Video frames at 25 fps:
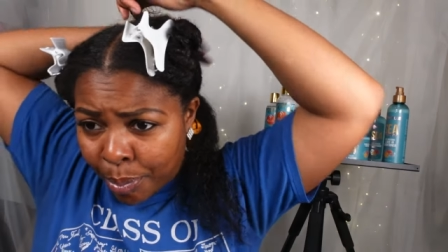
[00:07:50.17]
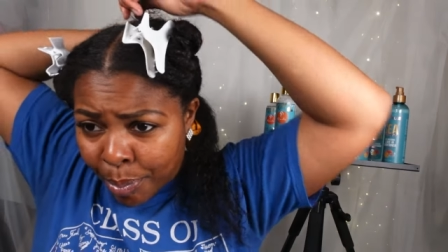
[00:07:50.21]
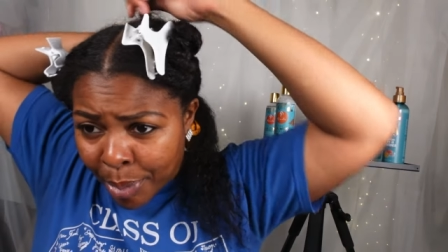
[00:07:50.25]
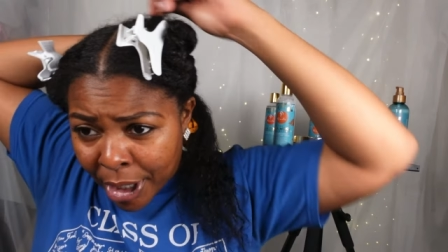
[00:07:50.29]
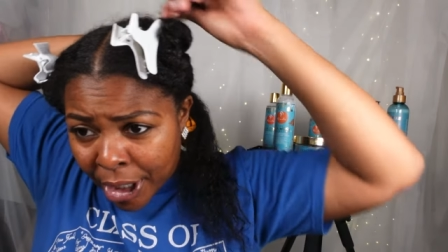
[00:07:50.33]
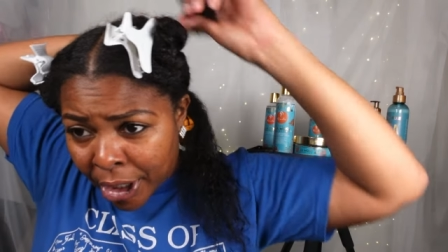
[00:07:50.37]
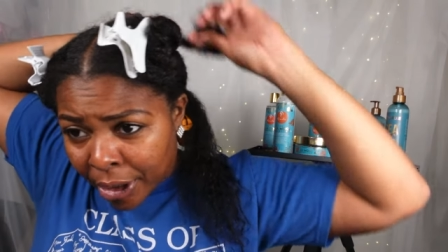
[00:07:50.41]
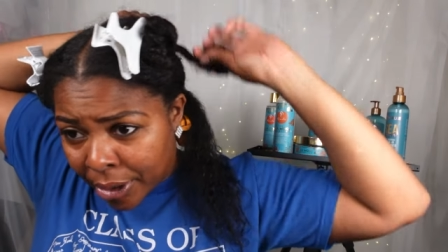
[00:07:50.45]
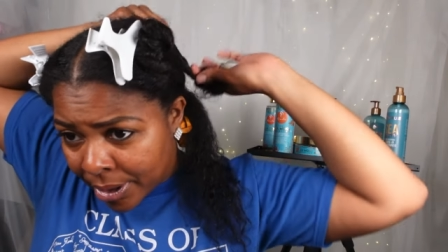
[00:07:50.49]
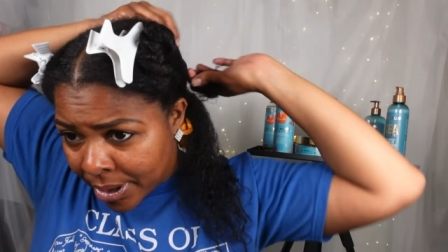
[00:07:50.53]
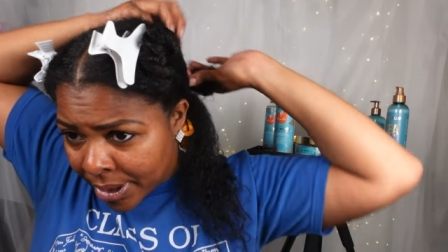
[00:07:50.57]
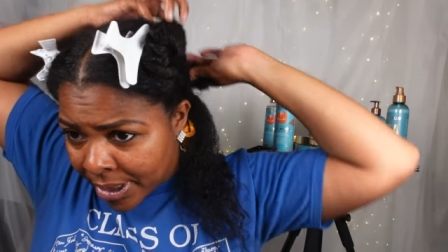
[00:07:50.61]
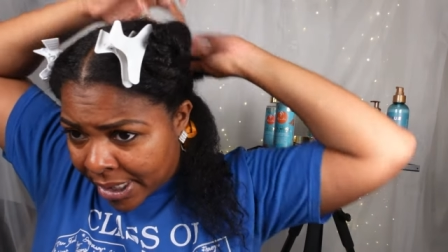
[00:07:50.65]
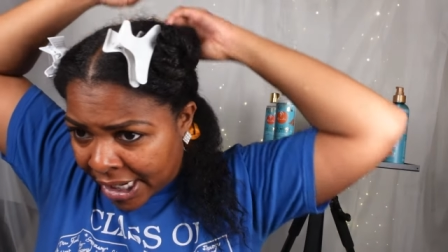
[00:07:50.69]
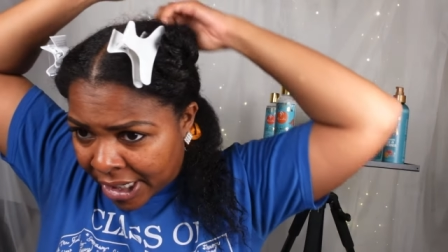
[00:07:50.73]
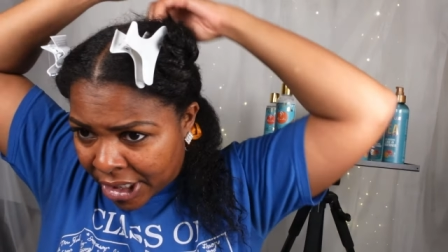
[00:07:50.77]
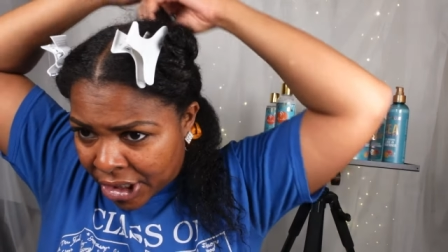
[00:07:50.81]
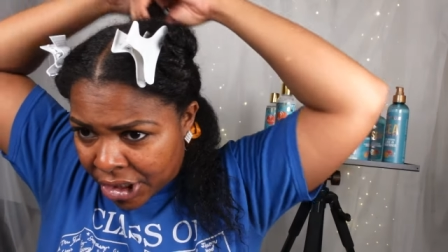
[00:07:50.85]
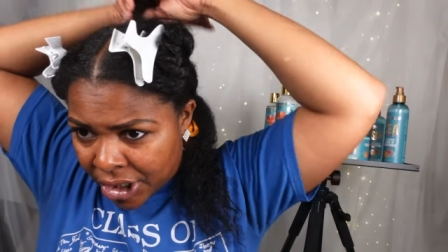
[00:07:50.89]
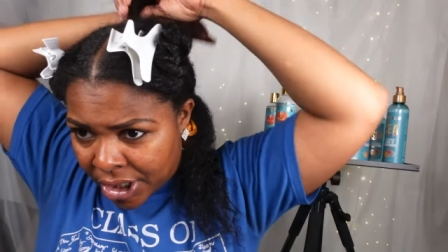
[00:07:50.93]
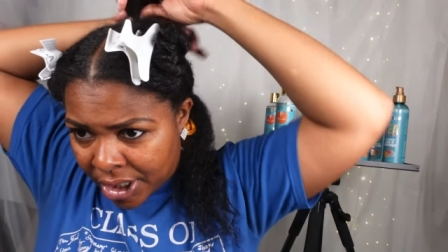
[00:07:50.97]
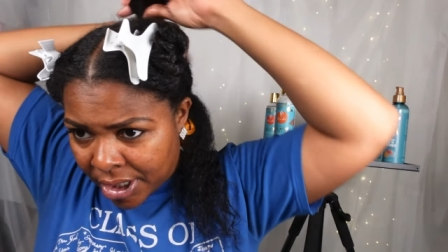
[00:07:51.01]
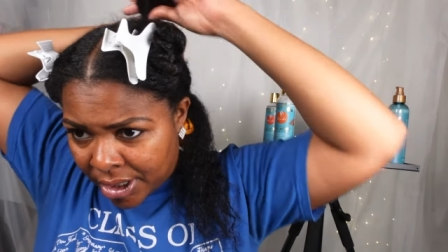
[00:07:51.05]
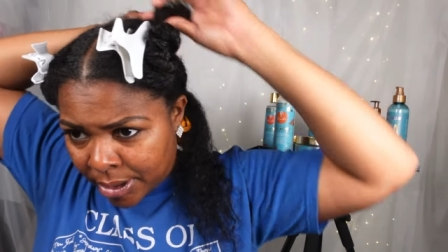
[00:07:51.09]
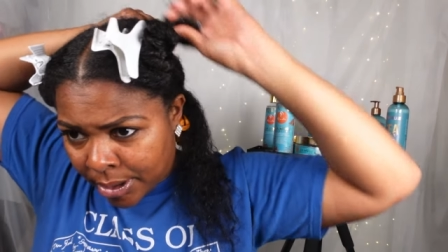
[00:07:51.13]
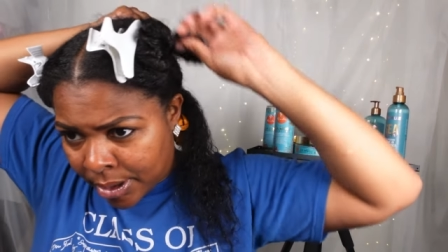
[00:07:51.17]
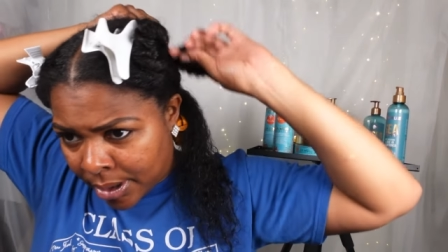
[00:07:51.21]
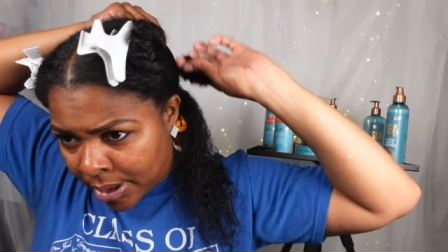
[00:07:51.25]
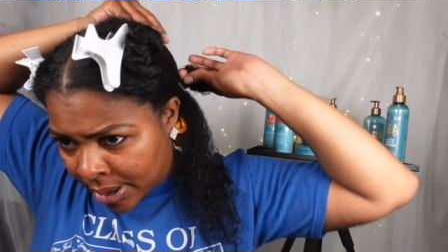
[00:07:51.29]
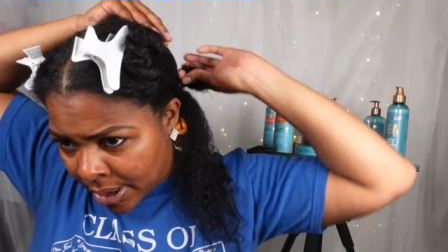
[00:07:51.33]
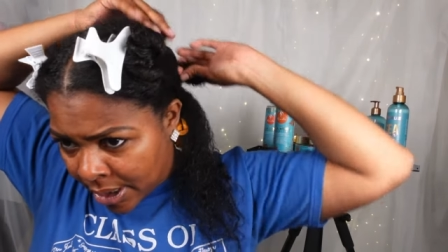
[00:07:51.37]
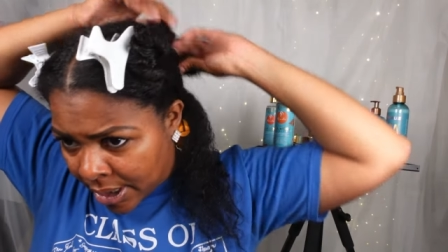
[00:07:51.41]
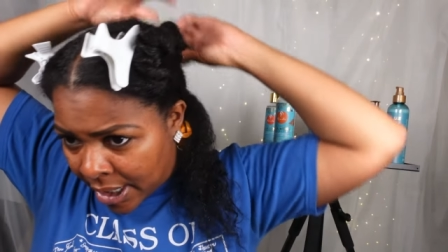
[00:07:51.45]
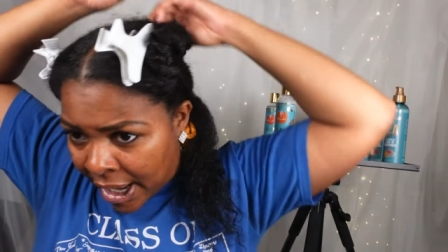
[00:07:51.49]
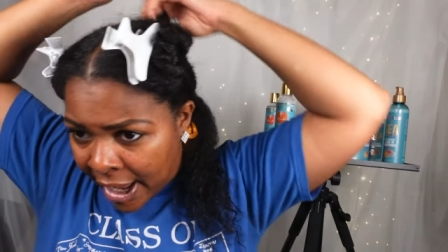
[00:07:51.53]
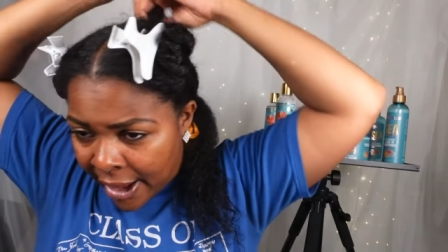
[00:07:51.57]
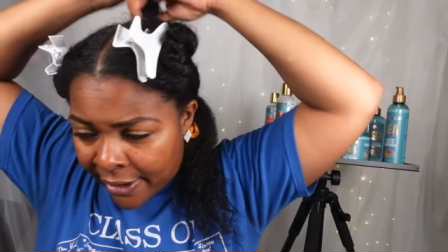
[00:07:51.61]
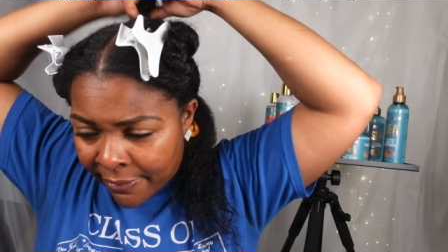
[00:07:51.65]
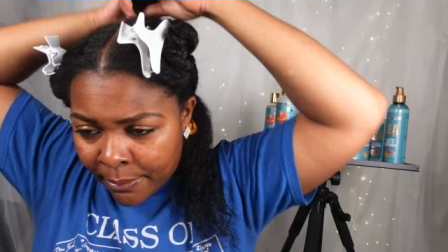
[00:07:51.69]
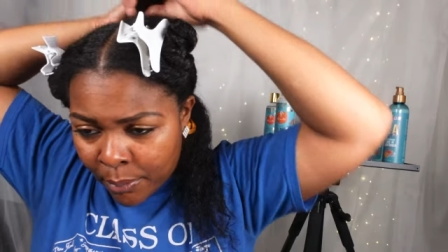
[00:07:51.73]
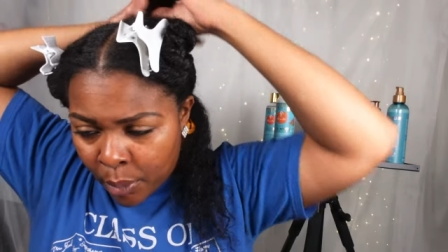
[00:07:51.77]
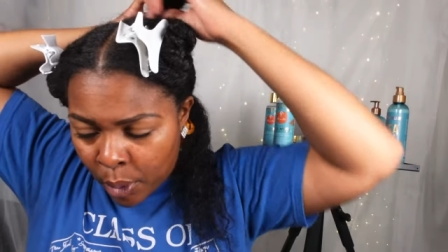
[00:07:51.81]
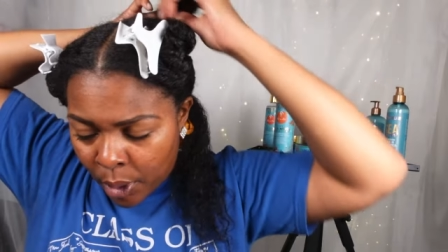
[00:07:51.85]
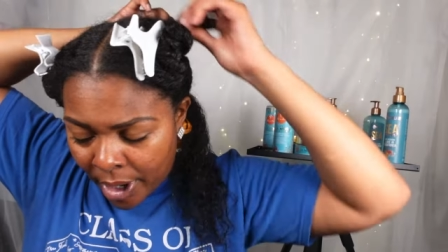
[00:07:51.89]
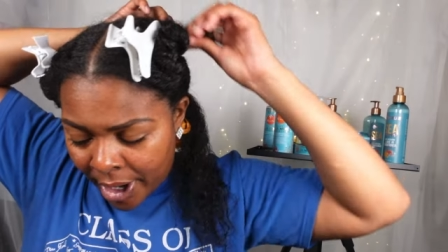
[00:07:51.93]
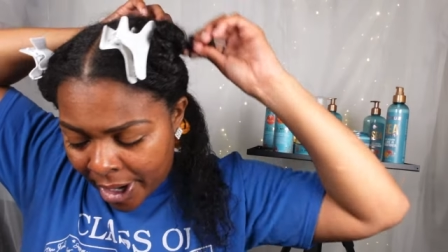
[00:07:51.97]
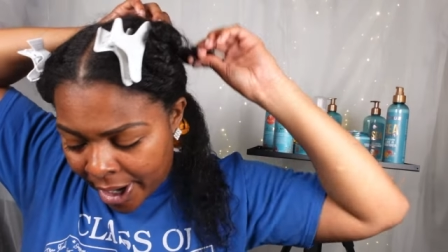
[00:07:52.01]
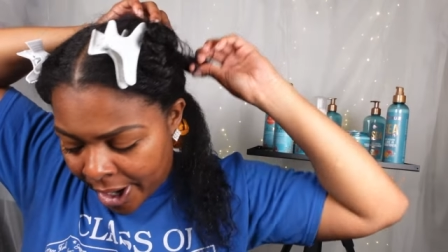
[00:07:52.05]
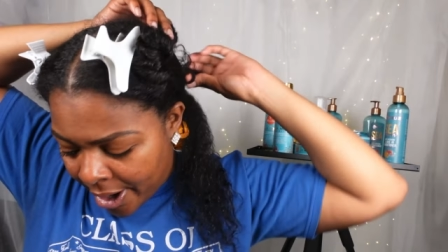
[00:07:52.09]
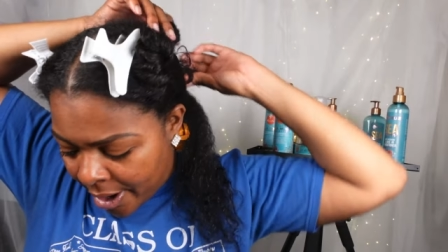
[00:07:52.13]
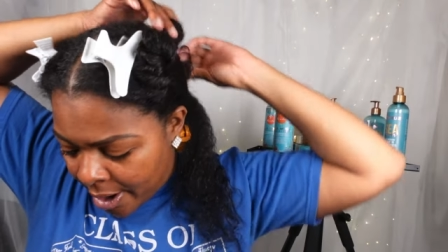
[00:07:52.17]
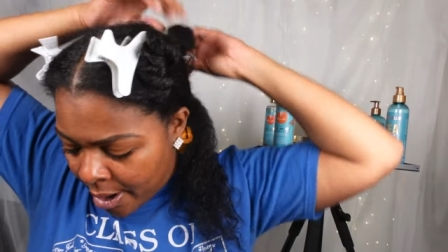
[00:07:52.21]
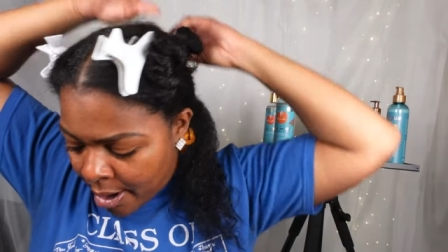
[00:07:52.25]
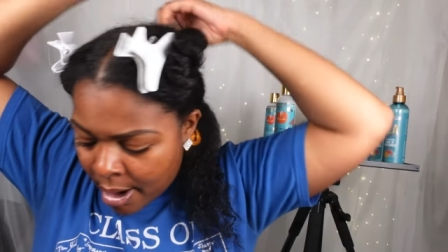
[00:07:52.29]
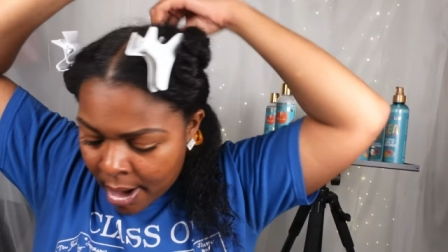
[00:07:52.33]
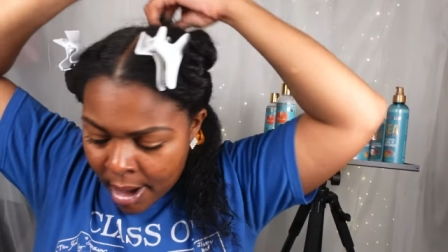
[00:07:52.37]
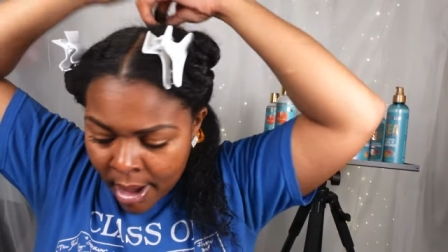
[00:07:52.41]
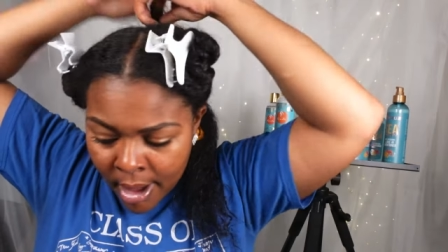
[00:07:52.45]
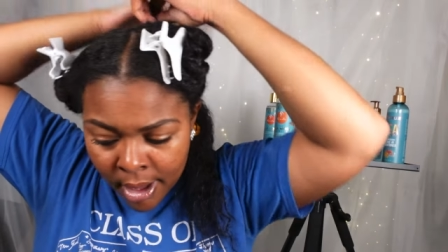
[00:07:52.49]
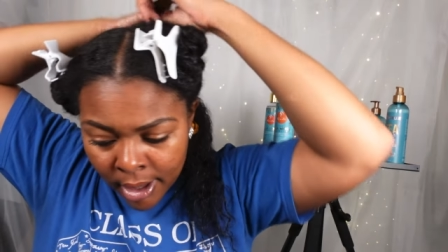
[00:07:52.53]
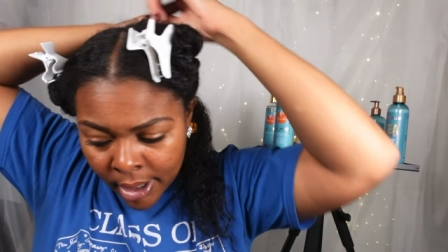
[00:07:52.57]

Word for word: bigger sections and have more hair,